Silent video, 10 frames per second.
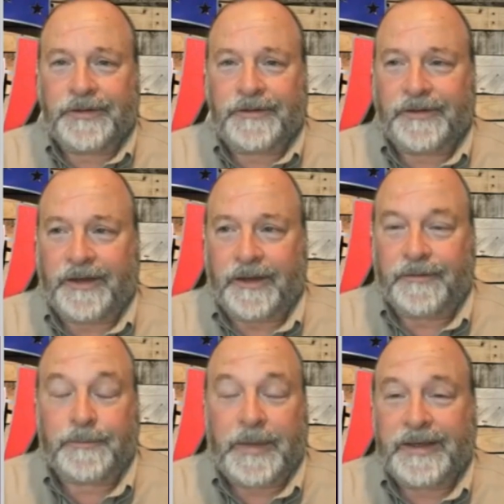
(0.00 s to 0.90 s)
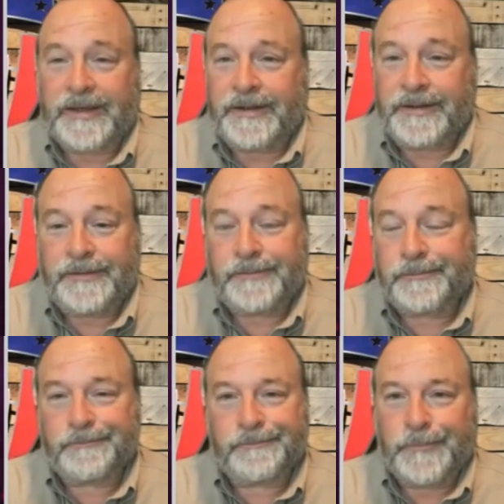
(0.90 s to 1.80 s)
of the guys, by any
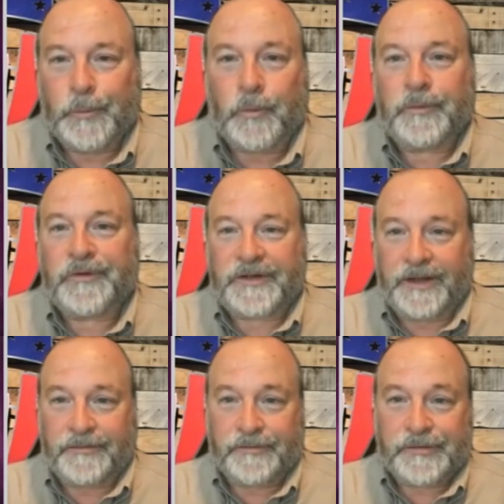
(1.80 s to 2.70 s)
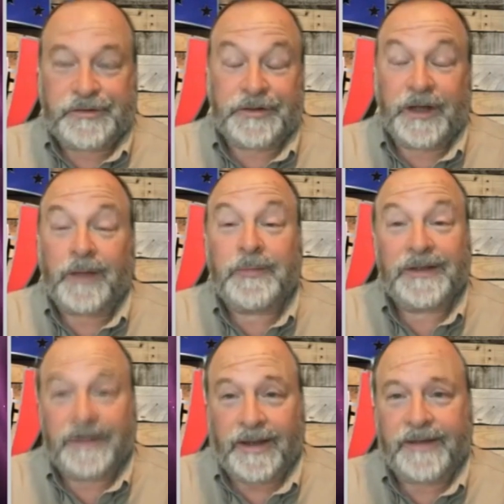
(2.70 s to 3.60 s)
normal standards, should not be
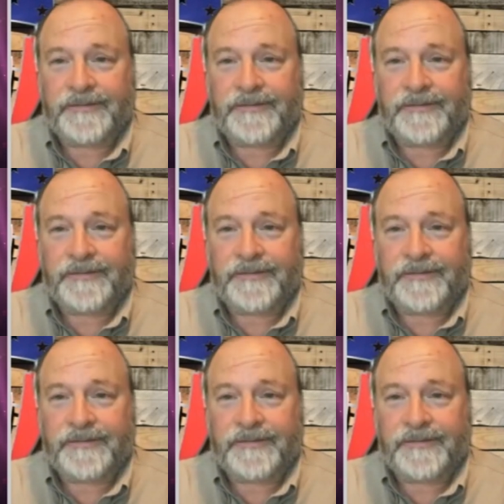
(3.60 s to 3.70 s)
alive